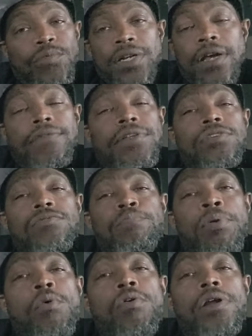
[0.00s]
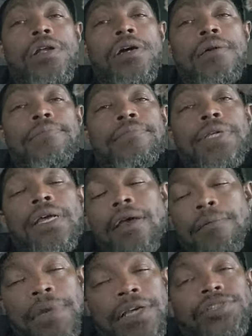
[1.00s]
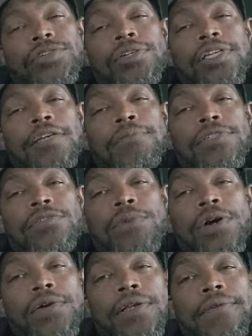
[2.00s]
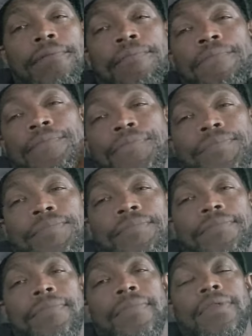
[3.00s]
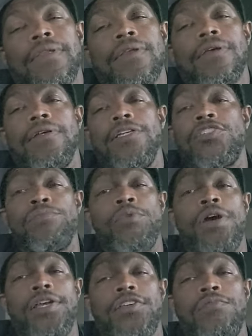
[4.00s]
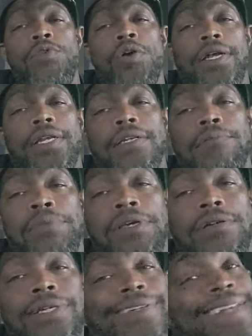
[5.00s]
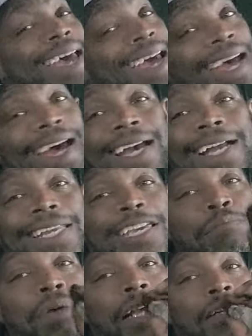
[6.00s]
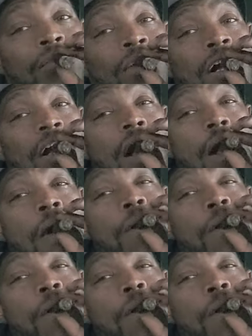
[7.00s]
Whatever you pouring up, make sure you keep it smoking. It's your boy Que Morgan in the building. I gotta get back to work.